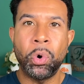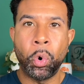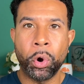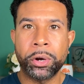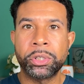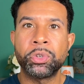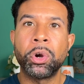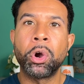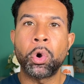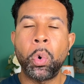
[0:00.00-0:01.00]
orchestra,
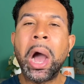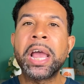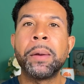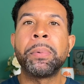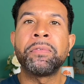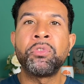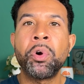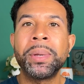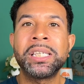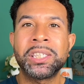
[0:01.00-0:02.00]
or choir
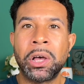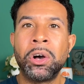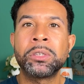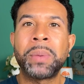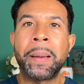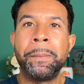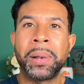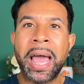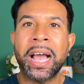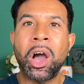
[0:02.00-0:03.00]
performing songs by
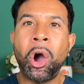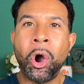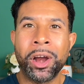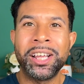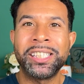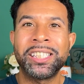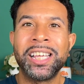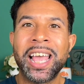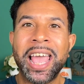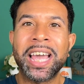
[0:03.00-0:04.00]
Black artists and